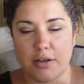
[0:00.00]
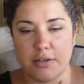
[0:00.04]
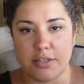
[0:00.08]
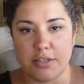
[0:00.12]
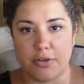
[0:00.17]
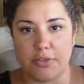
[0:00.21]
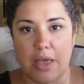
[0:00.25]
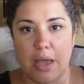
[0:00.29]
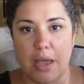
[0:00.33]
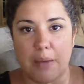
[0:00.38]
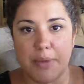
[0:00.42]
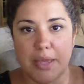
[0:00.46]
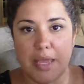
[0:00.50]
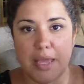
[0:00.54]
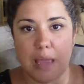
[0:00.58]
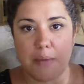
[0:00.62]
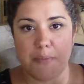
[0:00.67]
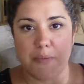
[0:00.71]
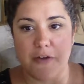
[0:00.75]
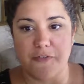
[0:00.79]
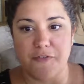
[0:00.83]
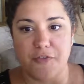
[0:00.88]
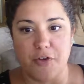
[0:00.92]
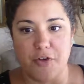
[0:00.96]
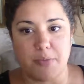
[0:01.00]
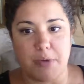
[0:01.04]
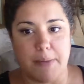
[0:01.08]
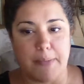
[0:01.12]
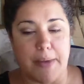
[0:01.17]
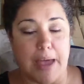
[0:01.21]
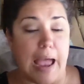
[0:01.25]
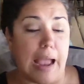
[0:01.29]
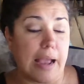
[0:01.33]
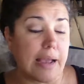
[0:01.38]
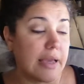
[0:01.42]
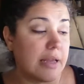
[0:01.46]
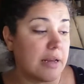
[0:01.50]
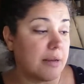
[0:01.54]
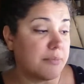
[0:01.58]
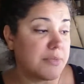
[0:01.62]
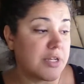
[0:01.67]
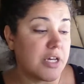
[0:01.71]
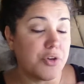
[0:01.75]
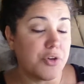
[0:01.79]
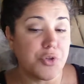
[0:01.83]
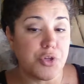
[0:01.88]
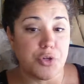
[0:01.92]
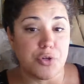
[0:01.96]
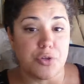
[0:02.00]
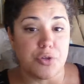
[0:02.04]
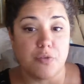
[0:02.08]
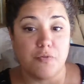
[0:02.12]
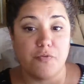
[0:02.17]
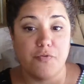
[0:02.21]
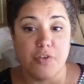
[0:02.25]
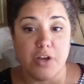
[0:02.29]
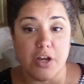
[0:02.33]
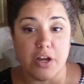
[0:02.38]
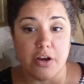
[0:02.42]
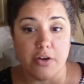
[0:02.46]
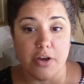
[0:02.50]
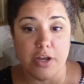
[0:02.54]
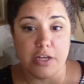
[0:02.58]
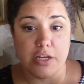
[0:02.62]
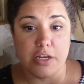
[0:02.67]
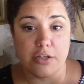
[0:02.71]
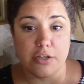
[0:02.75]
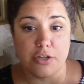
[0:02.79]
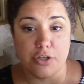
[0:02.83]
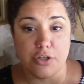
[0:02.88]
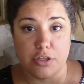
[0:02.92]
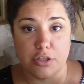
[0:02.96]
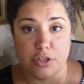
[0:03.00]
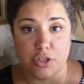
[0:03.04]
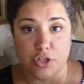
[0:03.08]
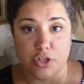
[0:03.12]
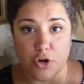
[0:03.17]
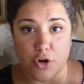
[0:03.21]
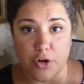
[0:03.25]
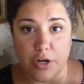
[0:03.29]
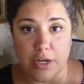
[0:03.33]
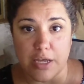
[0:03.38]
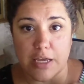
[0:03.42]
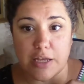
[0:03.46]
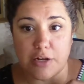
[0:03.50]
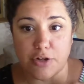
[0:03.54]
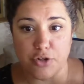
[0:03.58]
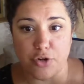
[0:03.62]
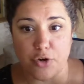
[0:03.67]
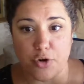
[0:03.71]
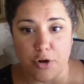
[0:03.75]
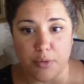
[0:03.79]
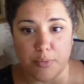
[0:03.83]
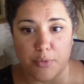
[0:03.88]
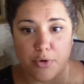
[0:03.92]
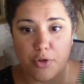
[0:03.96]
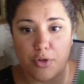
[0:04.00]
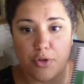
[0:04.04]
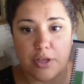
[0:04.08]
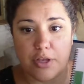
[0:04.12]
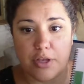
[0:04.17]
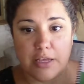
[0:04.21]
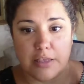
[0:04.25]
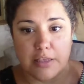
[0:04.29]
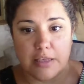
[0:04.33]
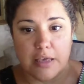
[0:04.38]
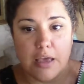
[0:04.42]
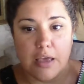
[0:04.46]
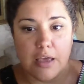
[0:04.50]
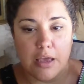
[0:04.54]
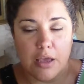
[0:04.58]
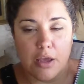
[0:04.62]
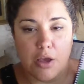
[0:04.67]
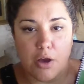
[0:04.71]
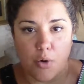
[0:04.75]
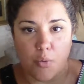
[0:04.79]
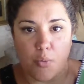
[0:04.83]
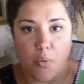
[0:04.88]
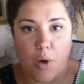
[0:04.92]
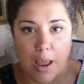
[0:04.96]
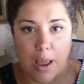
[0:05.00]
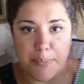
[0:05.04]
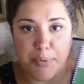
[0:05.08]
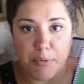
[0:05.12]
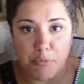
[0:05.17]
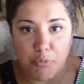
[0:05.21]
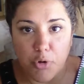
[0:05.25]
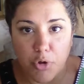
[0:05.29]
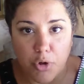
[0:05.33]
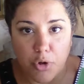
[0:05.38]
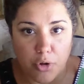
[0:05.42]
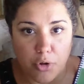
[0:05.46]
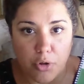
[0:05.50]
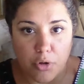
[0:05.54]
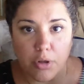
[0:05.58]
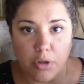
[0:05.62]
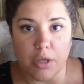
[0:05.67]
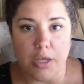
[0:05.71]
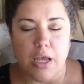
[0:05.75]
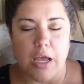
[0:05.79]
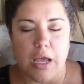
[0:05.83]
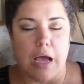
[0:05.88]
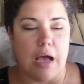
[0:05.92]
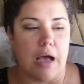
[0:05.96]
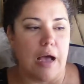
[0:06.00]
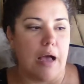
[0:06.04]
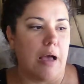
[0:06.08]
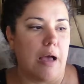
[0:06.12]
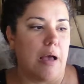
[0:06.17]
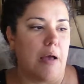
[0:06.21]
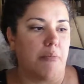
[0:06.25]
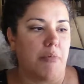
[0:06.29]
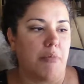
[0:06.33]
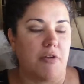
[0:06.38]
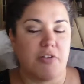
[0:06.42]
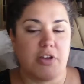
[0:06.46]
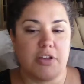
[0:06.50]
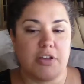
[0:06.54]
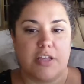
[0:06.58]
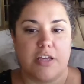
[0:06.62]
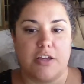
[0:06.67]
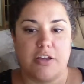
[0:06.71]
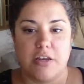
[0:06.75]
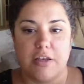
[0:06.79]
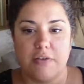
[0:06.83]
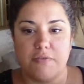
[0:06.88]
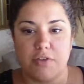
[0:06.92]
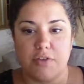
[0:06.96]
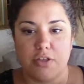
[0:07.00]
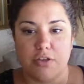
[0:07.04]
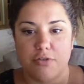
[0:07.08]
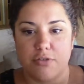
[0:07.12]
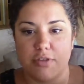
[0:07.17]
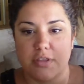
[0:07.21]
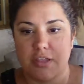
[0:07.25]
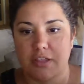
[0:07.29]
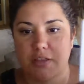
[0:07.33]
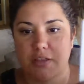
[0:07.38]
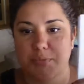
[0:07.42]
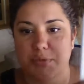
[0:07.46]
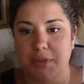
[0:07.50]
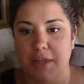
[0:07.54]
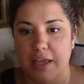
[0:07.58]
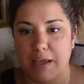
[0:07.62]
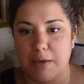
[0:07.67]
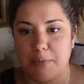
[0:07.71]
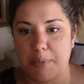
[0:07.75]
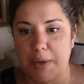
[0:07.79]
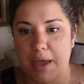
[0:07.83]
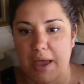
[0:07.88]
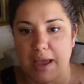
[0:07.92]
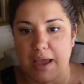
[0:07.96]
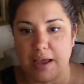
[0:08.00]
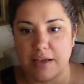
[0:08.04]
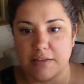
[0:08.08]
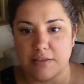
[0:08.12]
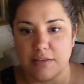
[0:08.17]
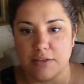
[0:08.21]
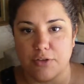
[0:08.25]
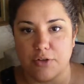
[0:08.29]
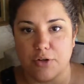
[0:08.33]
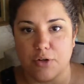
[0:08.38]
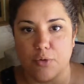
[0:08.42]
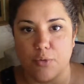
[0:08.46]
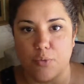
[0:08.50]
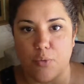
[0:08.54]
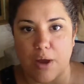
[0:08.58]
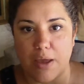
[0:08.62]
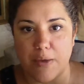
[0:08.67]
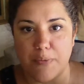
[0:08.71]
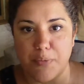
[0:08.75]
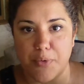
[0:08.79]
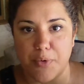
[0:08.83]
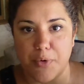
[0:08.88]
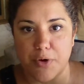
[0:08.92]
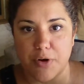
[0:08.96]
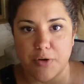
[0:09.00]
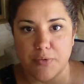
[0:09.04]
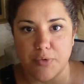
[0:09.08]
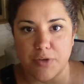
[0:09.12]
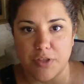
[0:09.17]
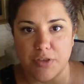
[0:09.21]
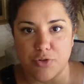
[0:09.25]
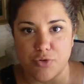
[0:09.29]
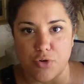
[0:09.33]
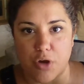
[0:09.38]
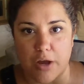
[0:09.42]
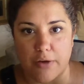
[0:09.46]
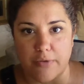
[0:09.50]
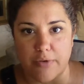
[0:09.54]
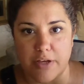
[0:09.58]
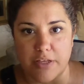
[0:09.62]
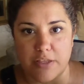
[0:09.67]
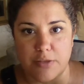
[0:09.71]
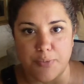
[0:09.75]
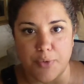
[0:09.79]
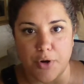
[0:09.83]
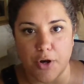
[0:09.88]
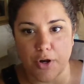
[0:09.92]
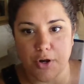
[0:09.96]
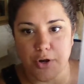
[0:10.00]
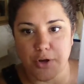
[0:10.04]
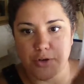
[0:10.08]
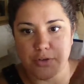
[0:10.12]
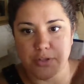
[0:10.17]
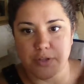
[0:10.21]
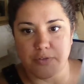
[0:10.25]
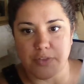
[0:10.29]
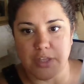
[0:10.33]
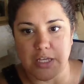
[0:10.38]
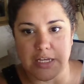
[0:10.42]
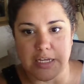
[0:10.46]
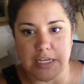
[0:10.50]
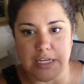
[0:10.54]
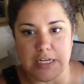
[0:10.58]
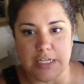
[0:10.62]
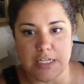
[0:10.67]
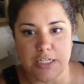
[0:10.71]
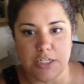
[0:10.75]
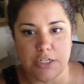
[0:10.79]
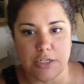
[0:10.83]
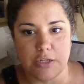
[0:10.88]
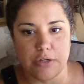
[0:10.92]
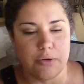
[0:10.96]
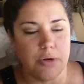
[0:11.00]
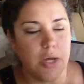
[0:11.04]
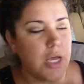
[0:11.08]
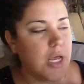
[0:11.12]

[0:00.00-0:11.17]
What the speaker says: So that became my front, my back. And I'm telling you, it's very sturdy and durable, and it's wipeable. Matter of fact, they could even use this blank back as a little whiteboard with dry erase markers if they needed to,